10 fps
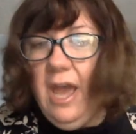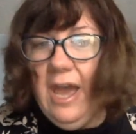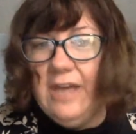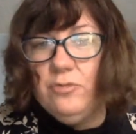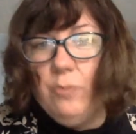
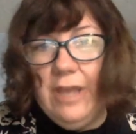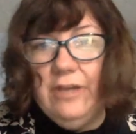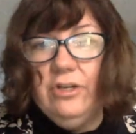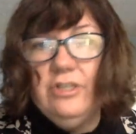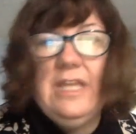as
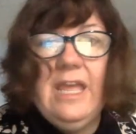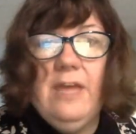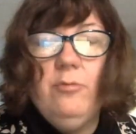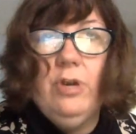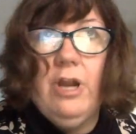writers,
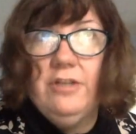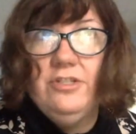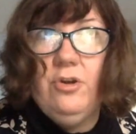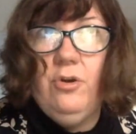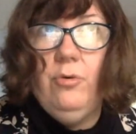and we're
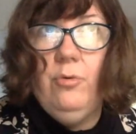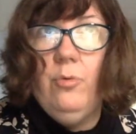also